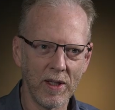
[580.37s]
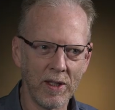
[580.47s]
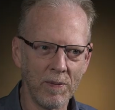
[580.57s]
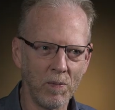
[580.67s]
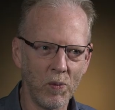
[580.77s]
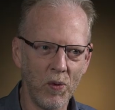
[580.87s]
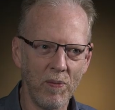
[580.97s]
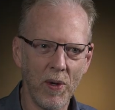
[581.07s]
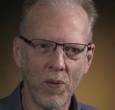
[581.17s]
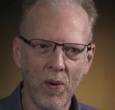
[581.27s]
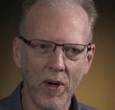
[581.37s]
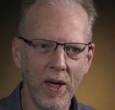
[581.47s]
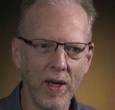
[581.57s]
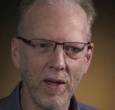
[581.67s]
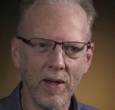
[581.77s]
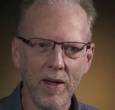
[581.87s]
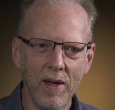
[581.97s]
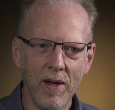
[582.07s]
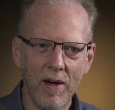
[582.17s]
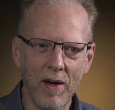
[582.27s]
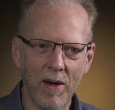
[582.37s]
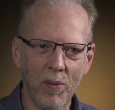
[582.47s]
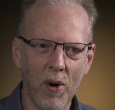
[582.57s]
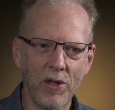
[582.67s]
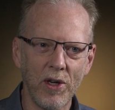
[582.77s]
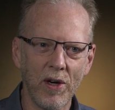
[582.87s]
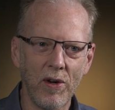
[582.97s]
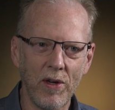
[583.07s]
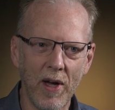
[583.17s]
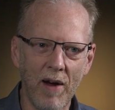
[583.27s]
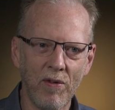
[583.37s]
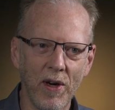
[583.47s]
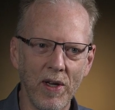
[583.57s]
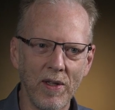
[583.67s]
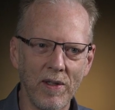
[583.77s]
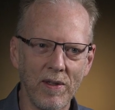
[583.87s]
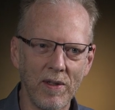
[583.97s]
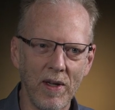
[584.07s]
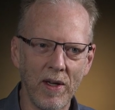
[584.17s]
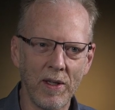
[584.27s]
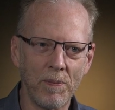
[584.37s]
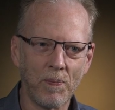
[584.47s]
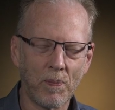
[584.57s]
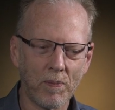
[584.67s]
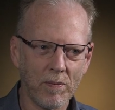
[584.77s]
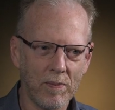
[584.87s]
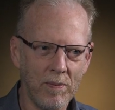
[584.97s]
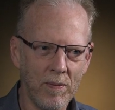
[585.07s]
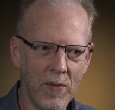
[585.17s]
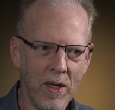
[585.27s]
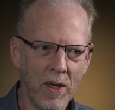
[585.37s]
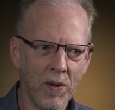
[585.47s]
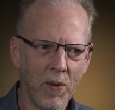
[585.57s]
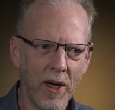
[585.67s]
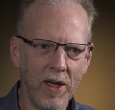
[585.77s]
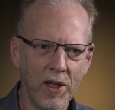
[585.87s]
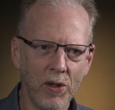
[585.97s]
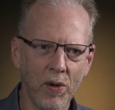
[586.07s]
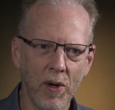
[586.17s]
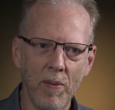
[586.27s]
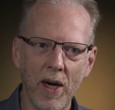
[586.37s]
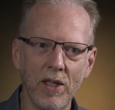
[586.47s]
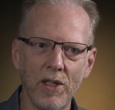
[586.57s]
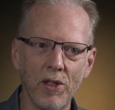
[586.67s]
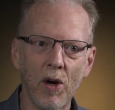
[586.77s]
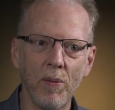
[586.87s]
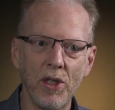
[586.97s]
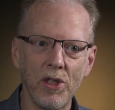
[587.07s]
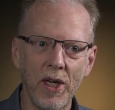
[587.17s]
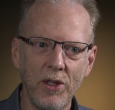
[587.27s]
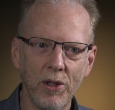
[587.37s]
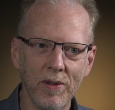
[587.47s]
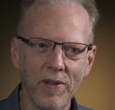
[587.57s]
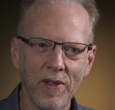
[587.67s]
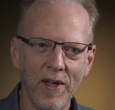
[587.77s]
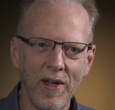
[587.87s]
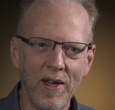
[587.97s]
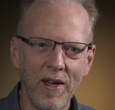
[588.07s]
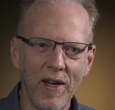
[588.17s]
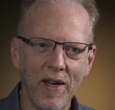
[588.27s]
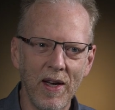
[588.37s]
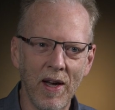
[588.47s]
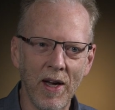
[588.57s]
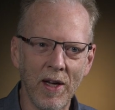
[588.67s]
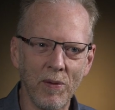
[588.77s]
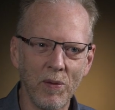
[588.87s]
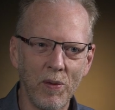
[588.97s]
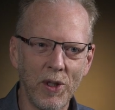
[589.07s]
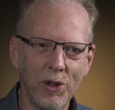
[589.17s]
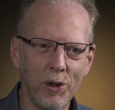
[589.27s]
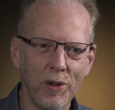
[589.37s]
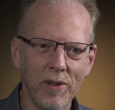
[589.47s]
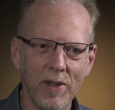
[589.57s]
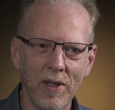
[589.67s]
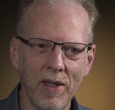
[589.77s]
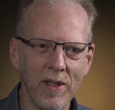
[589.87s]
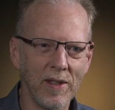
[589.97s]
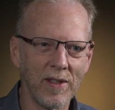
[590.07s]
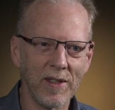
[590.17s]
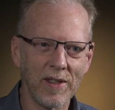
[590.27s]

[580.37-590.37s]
Um, we've been working on a project called African um, uh, Regulatory Medicine Harmonization, uh, which uh,